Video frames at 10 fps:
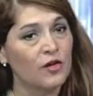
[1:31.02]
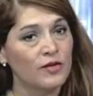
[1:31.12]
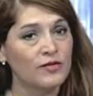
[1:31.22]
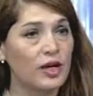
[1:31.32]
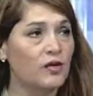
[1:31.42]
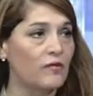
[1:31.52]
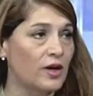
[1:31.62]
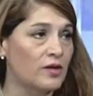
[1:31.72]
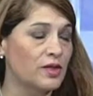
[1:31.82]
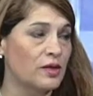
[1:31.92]
We've now
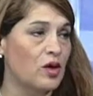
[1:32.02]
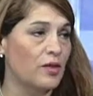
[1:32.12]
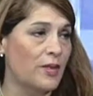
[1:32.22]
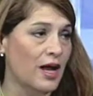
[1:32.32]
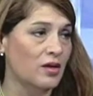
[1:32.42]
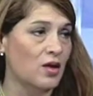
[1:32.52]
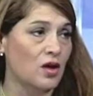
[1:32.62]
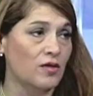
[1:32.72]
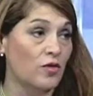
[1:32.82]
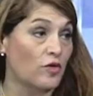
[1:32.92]
found that our backlog
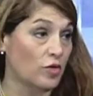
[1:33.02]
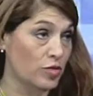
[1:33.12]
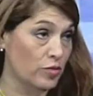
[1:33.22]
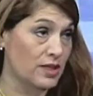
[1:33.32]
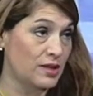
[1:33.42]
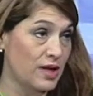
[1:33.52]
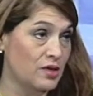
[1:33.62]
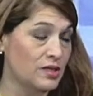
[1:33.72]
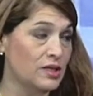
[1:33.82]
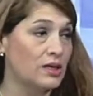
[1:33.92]
of over
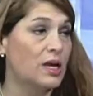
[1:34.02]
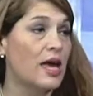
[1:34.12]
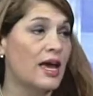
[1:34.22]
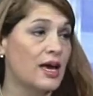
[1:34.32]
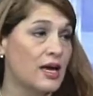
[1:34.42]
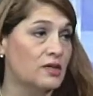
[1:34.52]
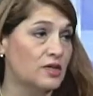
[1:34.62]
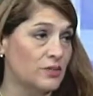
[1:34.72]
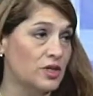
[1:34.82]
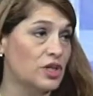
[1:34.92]
3,000 has
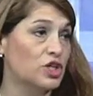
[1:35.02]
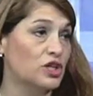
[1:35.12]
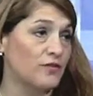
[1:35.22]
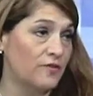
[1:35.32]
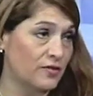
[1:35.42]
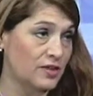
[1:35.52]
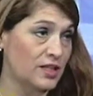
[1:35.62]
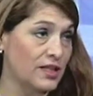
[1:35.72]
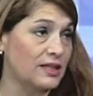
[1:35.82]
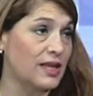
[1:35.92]
diminished to
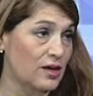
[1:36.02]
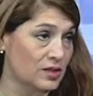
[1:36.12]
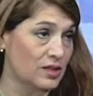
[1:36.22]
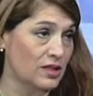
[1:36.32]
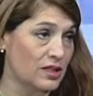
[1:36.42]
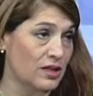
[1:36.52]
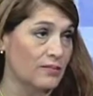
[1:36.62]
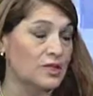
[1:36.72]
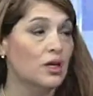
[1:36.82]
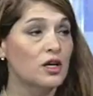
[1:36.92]
15,000
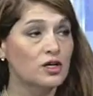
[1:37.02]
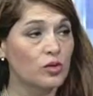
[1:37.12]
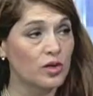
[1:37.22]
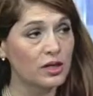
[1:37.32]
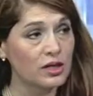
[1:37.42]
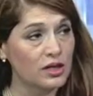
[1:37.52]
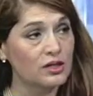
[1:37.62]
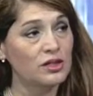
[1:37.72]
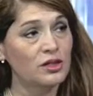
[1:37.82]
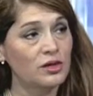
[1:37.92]
claims. So we're going to
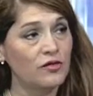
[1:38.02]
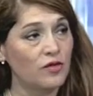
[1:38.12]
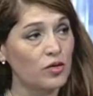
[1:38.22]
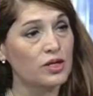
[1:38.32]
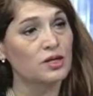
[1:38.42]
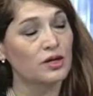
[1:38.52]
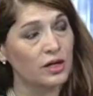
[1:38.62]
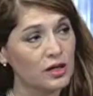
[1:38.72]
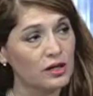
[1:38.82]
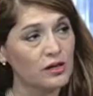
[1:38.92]
continue to focus on
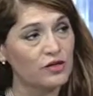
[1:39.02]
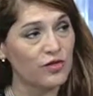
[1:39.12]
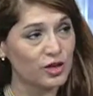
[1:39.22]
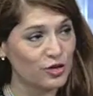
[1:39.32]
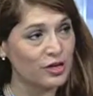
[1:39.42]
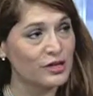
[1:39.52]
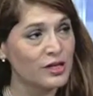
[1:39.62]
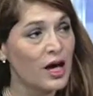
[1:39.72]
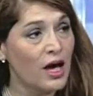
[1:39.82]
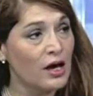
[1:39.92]
getting those veterans
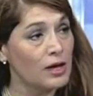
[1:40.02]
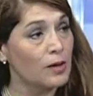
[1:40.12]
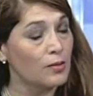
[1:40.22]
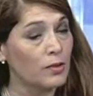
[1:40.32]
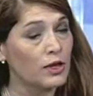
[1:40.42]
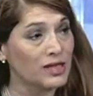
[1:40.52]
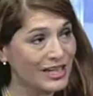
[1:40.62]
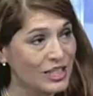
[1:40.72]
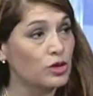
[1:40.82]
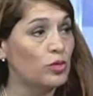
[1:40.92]

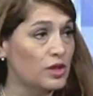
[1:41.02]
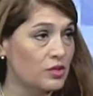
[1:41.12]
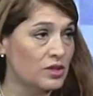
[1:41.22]
connected with their